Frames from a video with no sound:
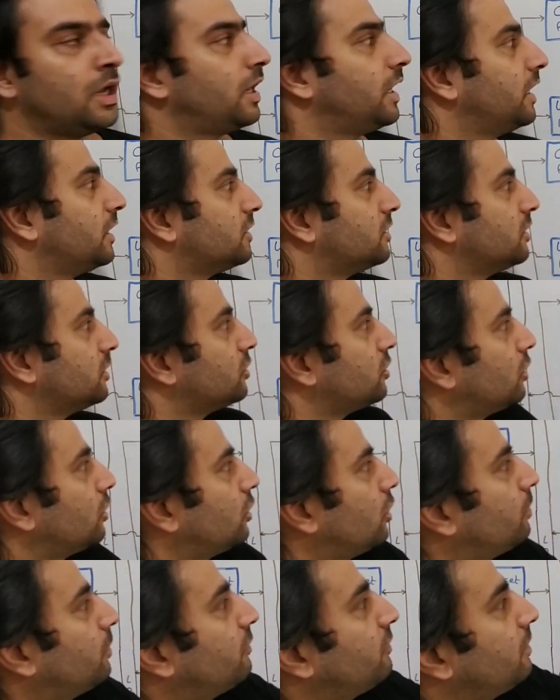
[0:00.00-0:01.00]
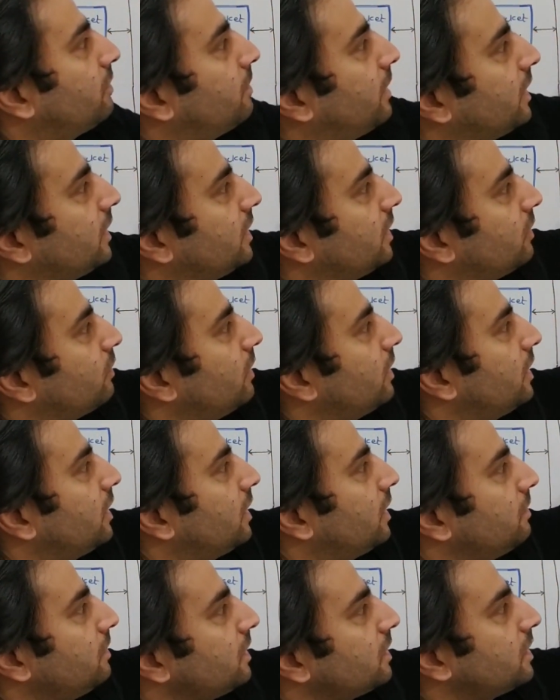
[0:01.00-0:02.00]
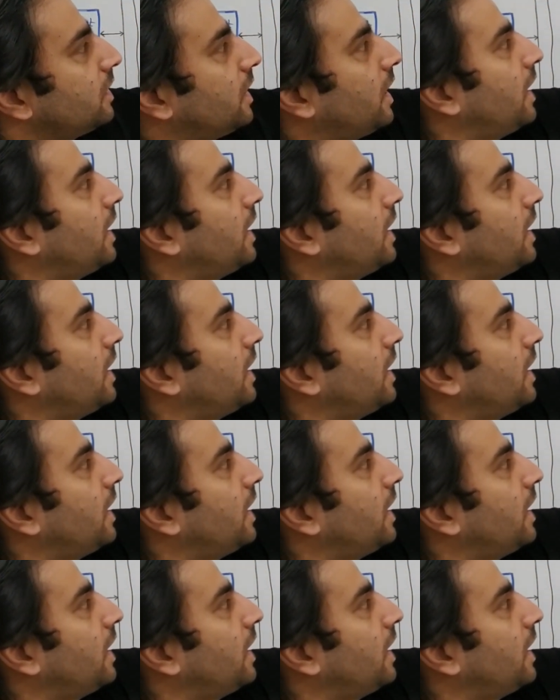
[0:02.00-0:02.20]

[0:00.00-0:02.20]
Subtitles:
It sits on top of a MySQL database